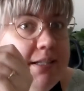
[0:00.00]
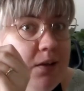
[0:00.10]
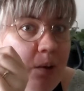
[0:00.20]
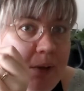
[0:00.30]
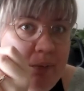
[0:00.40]
His
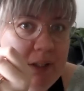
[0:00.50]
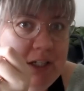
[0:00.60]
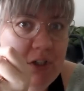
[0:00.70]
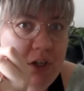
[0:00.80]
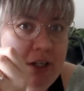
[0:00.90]
comment when I
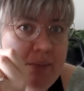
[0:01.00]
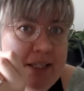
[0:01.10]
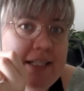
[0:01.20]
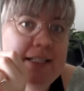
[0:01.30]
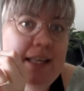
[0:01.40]
showed him
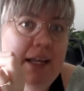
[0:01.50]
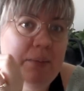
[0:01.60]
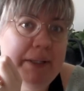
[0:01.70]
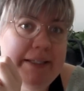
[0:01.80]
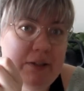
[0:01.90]
this, he's like,
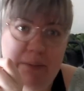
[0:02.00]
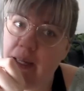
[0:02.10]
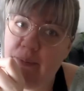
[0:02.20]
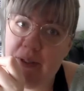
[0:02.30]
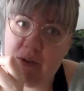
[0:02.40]
please don't
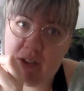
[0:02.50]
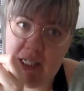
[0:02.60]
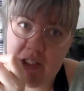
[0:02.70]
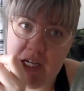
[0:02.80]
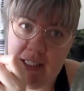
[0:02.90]
make me look
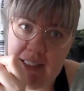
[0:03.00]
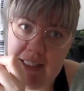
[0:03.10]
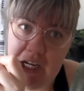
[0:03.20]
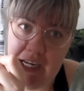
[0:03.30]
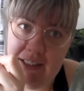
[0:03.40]
like Charlie
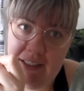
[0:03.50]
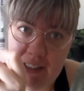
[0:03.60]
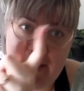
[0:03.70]
Sheen.